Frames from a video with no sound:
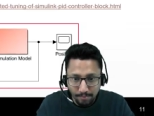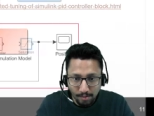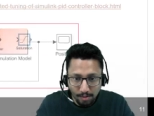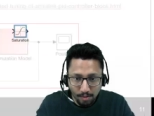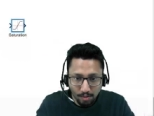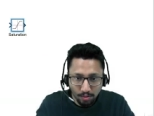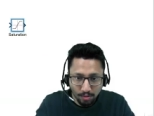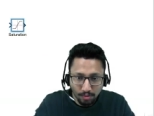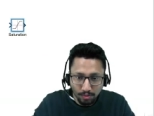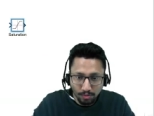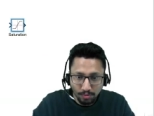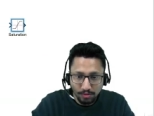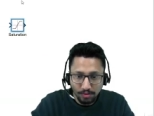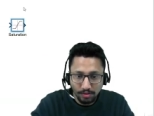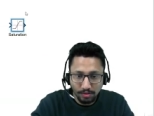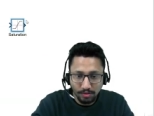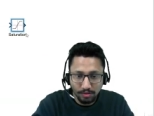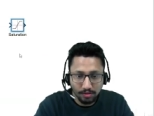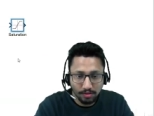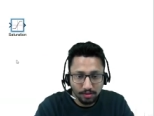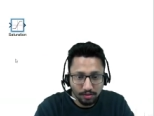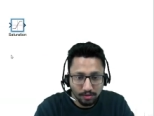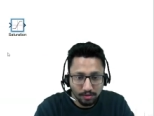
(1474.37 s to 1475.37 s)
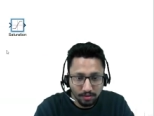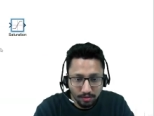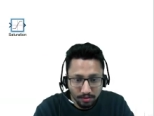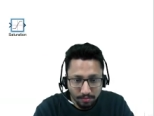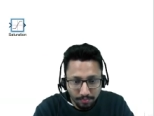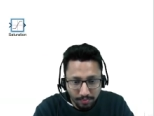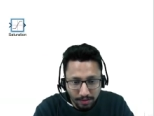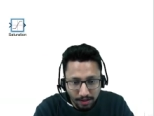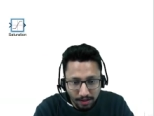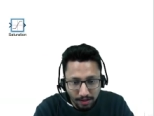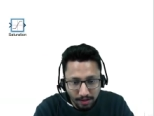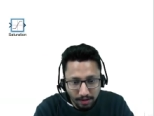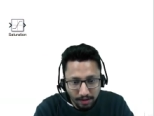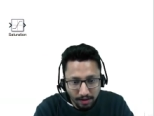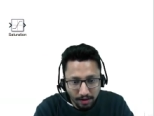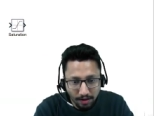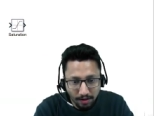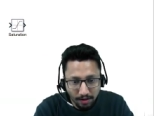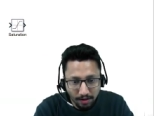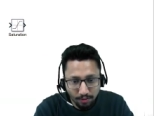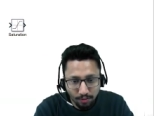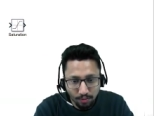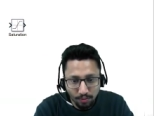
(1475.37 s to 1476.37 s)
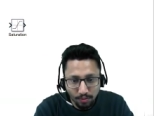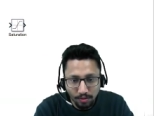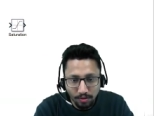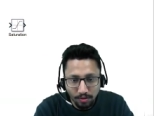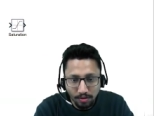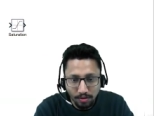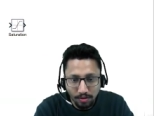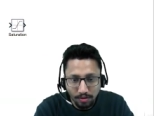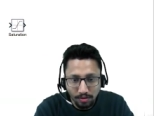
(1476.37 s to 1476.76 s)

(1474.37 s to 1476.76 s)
go to this P I D controller,